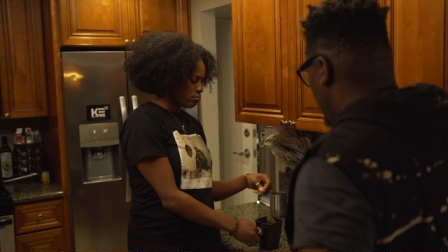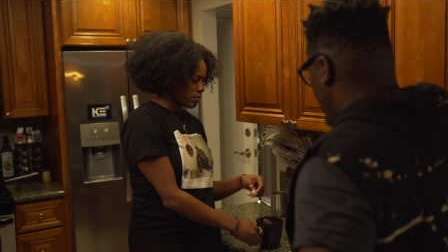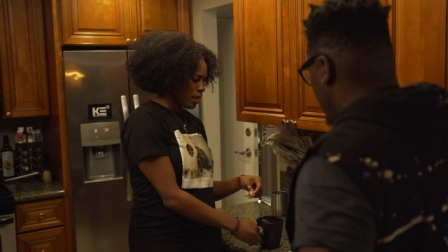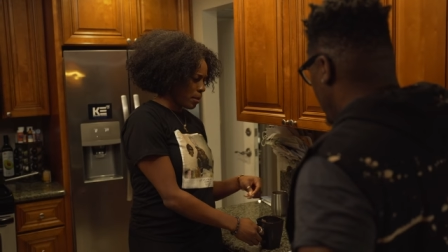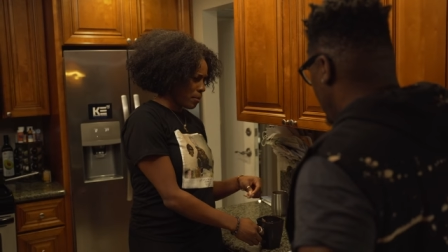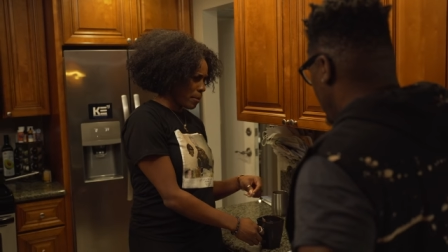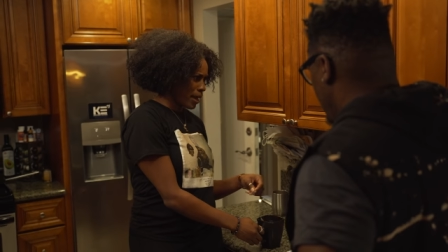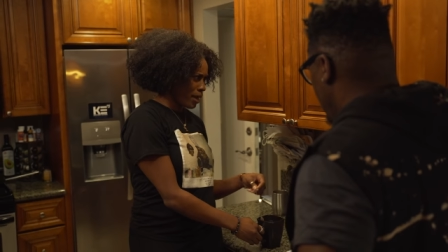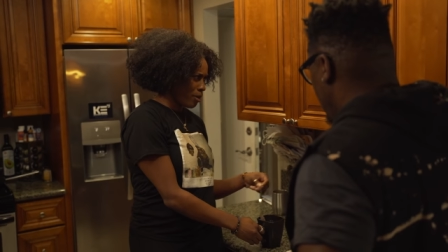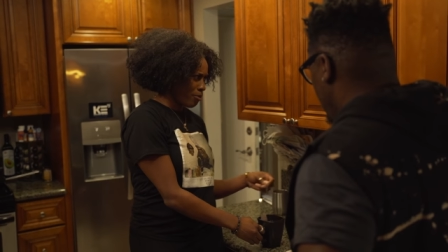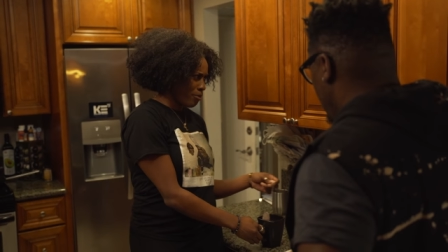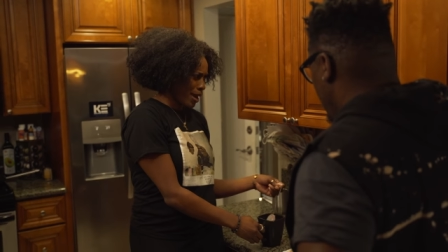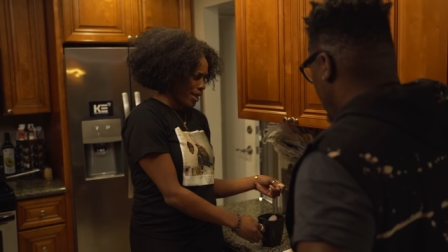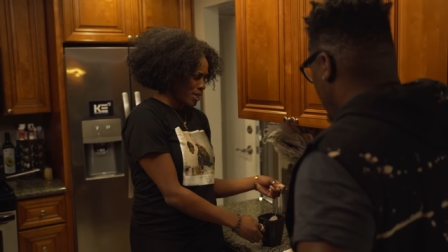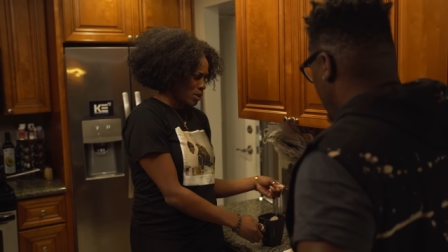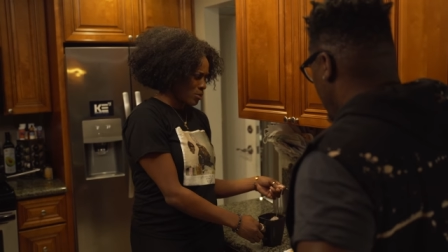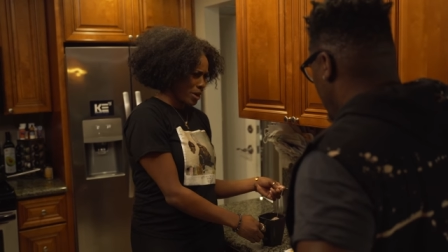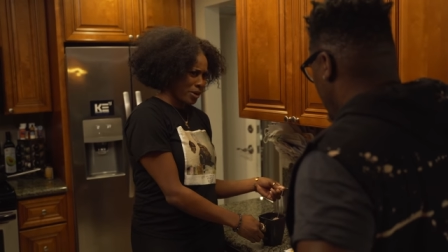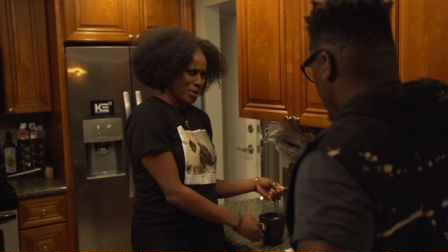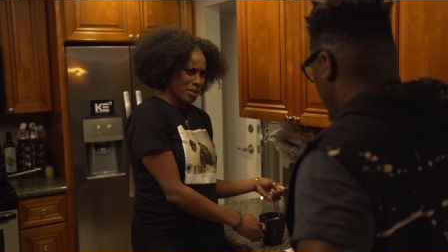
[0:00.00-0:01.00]
I'm making
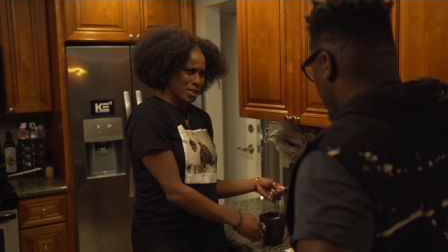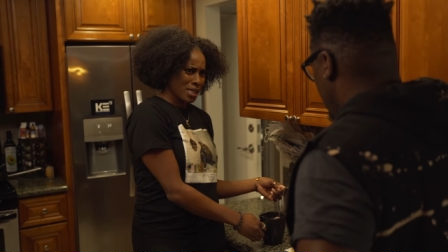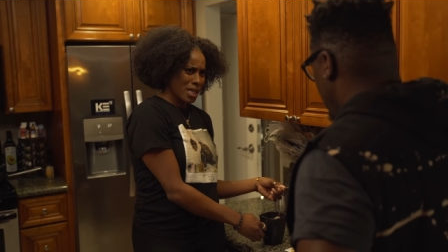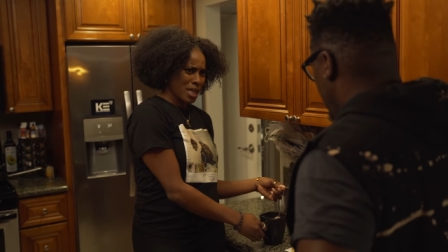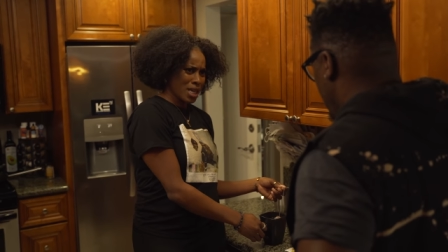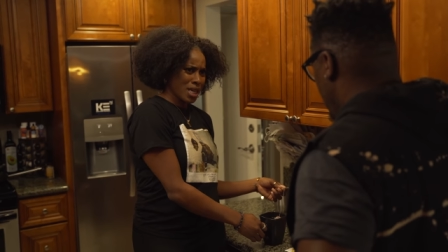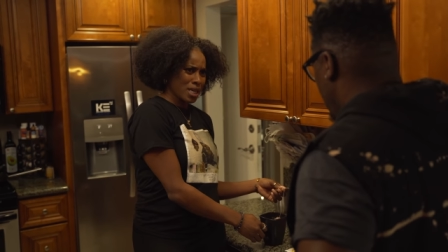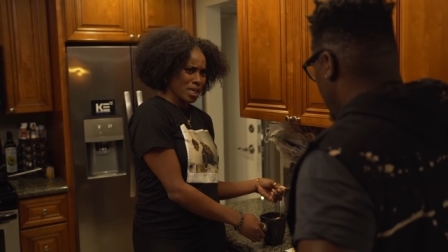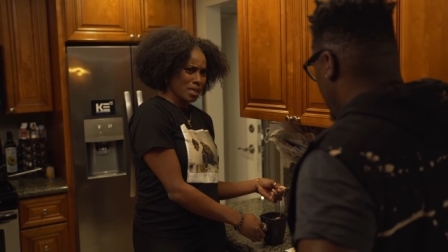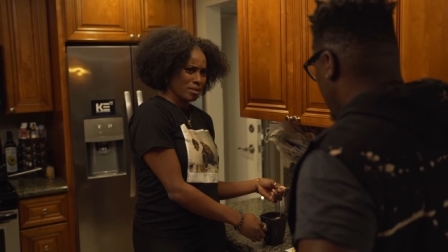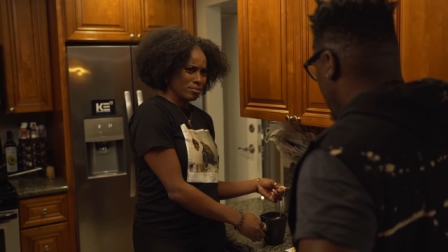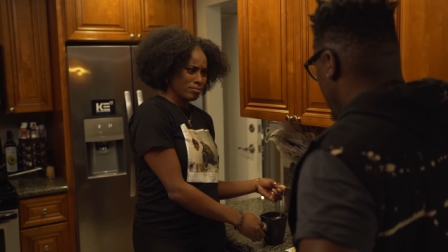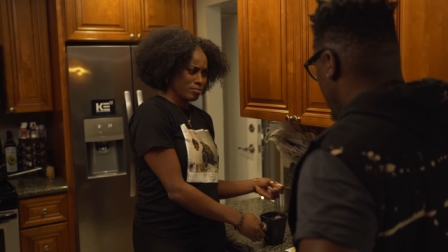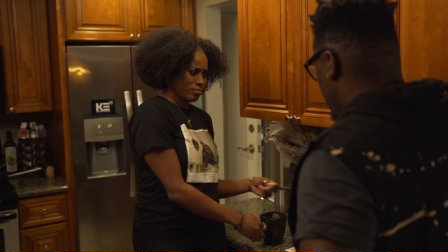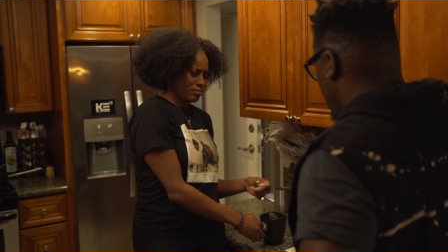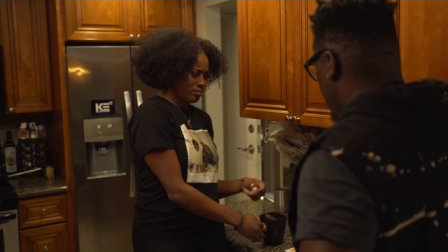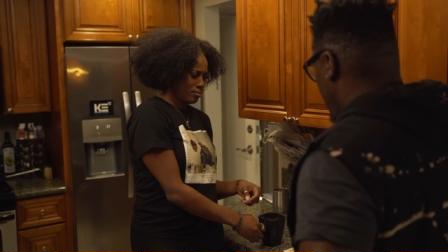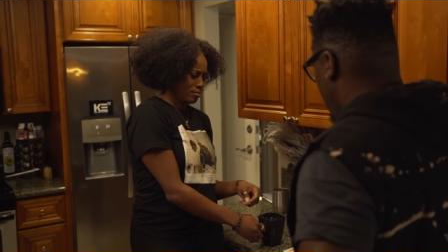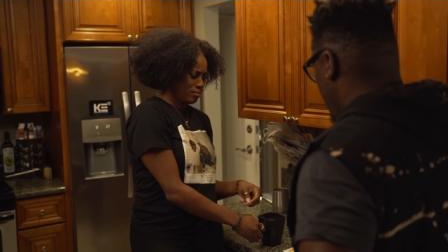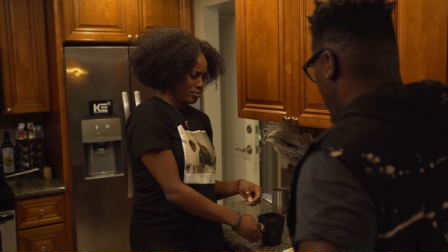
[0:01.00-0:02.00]
raspberry tea.
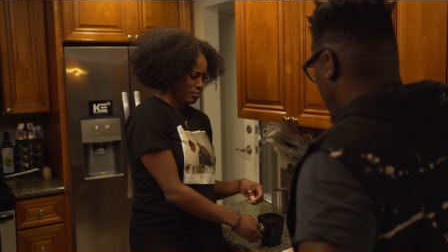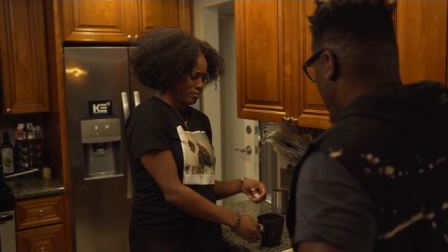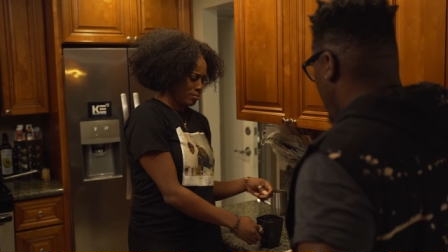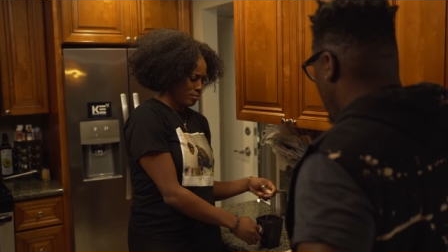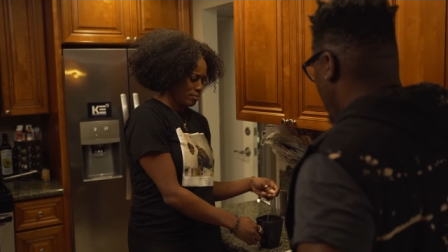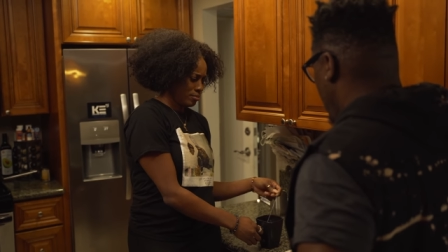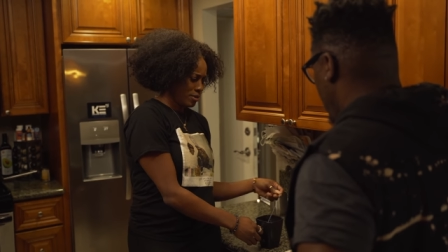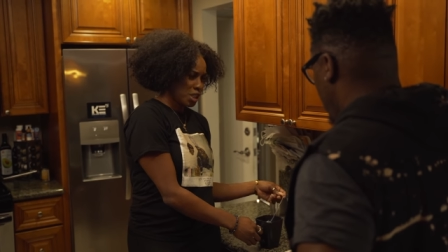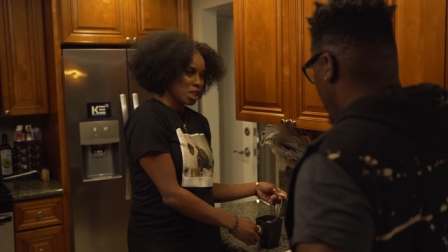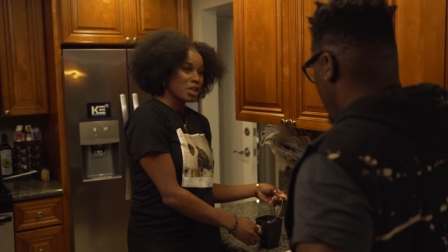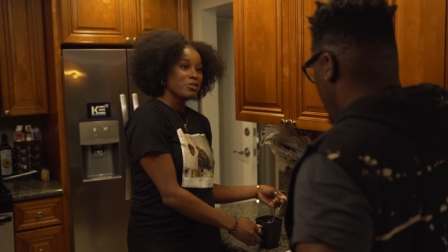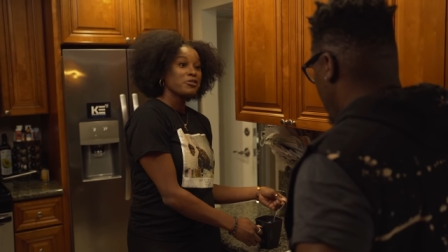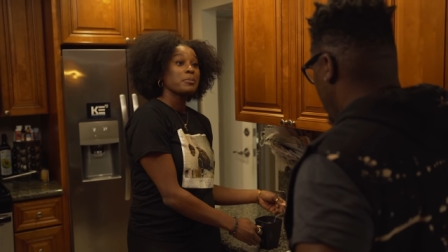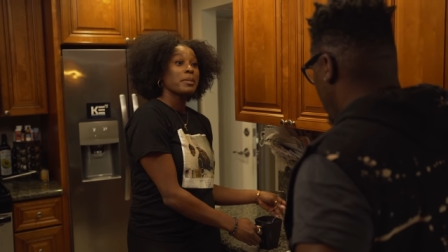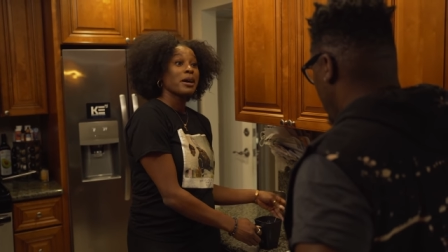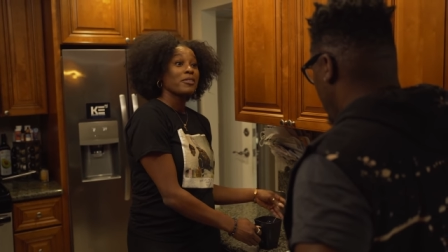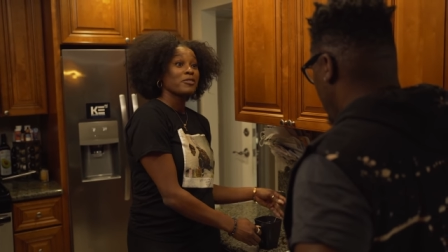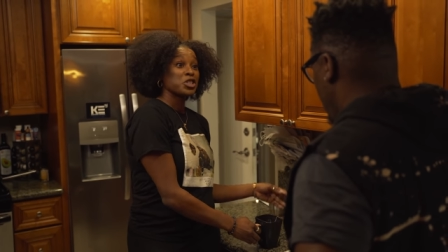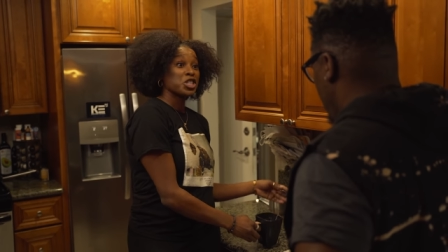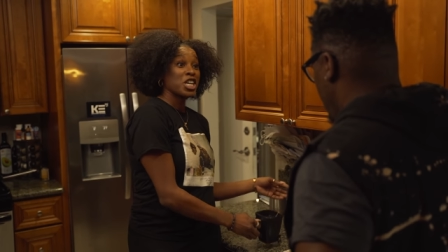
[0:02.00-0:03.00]
Okay. It's good for
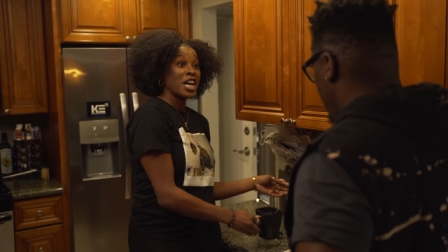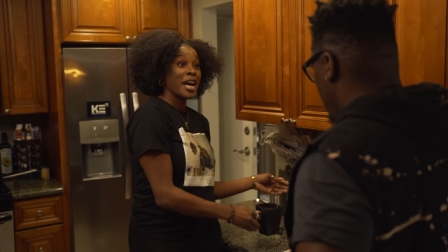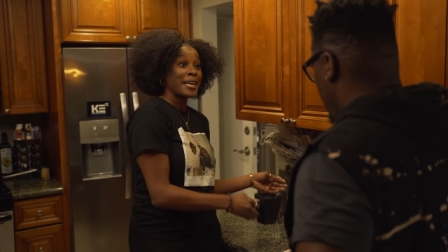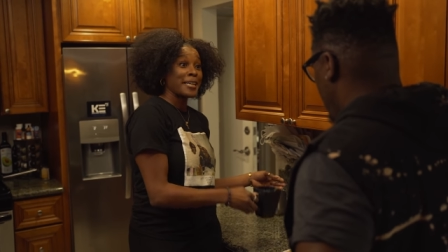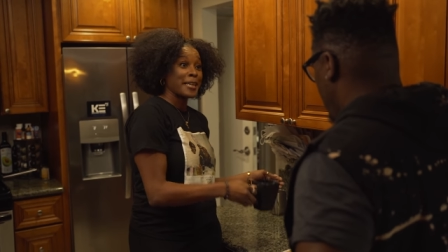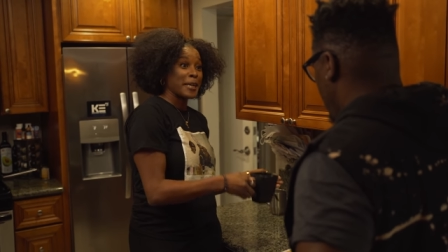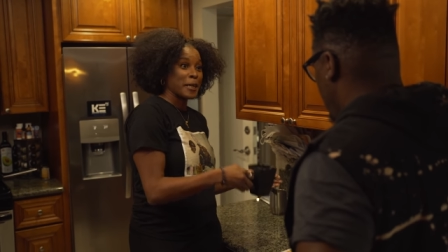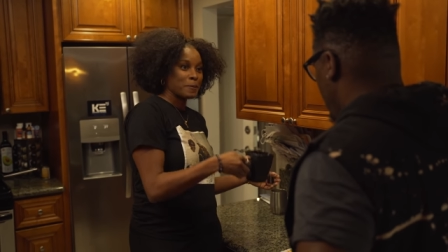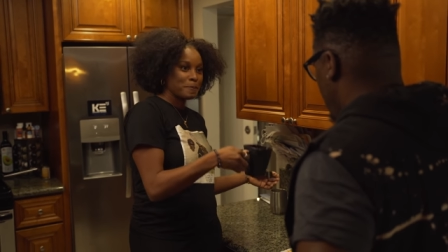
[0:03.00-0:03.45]
my vagina.